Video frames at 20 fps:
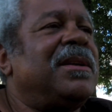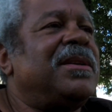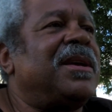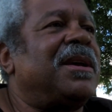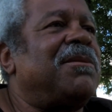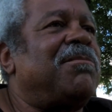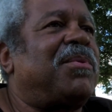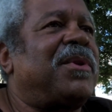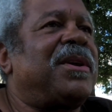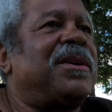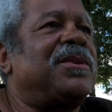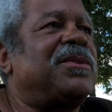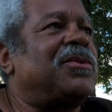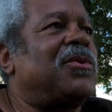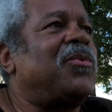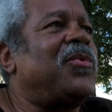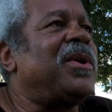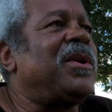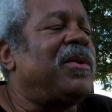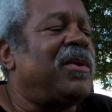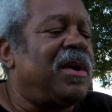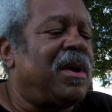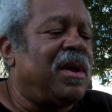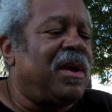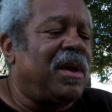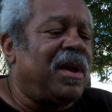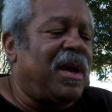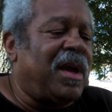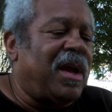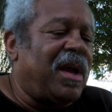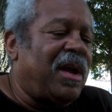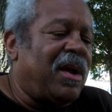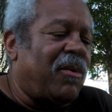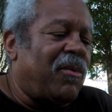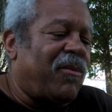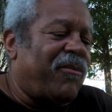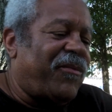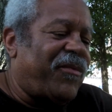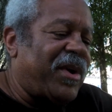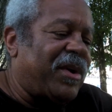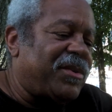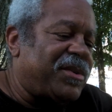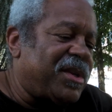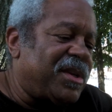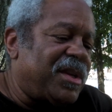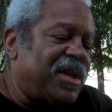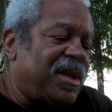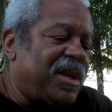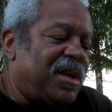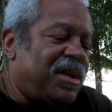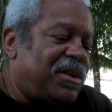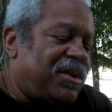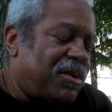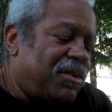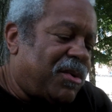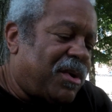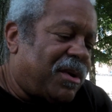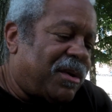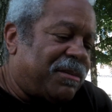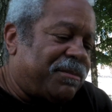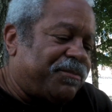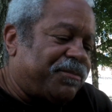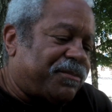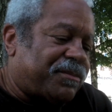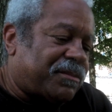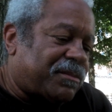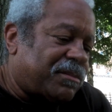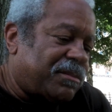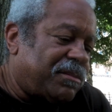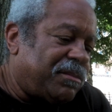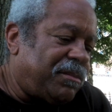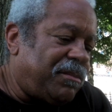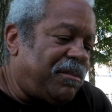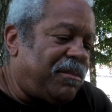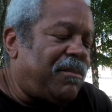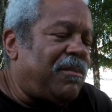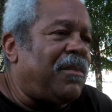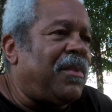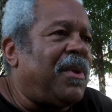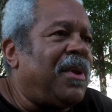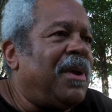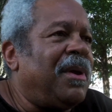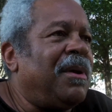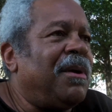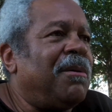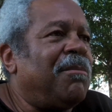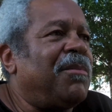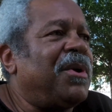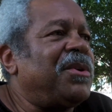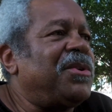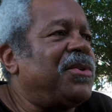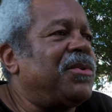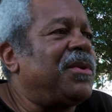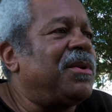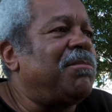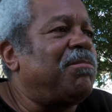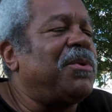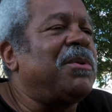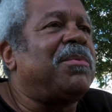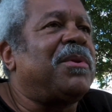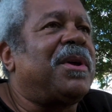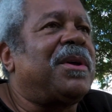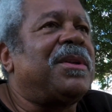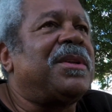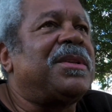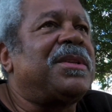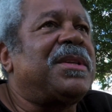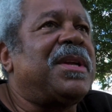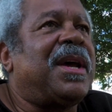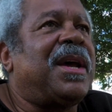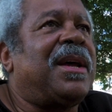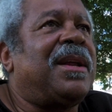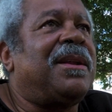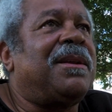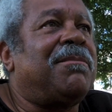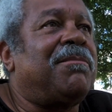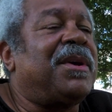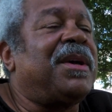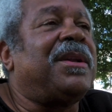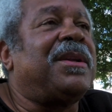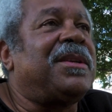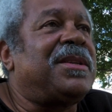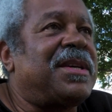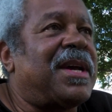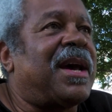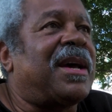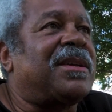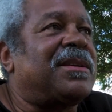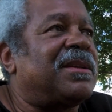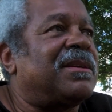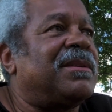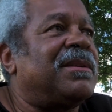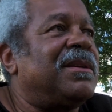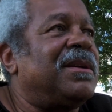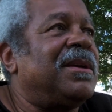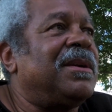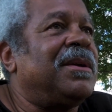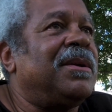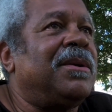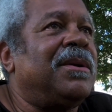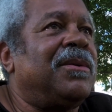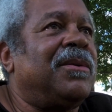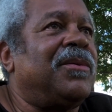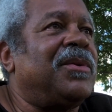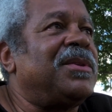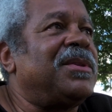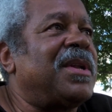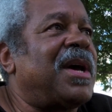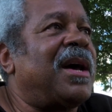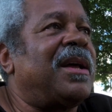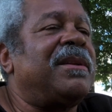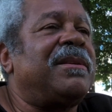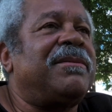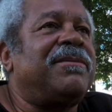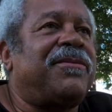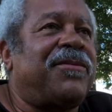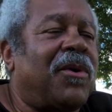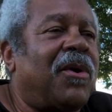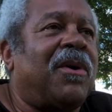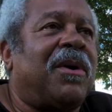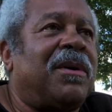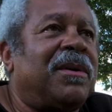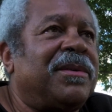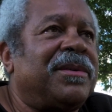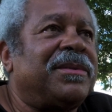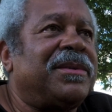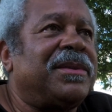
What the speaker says: take place? So we felt the need to make sure that people understand that Maynard Jackson was not for